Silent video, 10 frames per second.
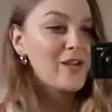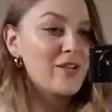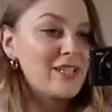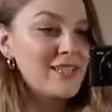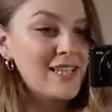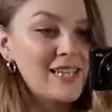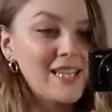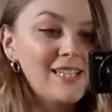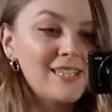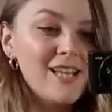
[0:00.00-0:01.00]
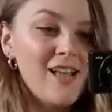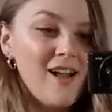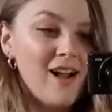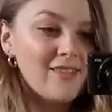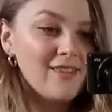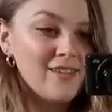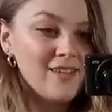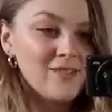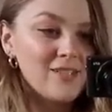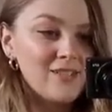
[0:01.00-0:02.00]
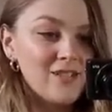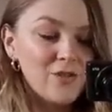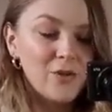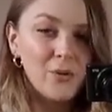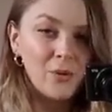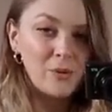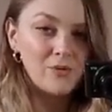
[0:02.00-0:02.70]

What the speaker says: a dress like this. I think it gives it such a cool